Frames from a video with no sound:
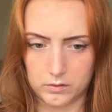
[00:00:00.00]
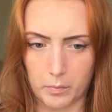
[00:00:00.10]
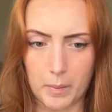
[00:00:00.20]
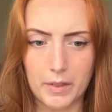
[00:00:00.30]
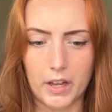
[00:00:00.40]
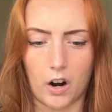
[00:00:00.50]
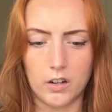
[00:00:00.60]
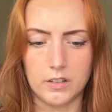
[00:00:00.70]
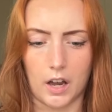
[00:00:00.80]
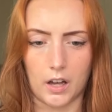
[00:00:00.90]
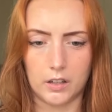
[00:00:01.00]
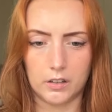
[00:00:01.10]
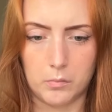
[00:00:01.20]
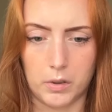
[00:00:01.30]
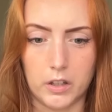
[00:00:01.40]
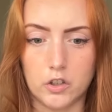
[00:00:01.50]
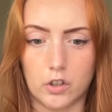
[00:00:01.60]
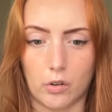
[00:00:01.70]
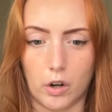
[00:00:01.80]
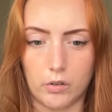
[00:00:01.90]
Maybe they are dead, but they just
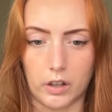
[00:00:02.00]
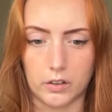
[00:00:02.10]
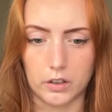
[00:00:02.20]
don't know that they're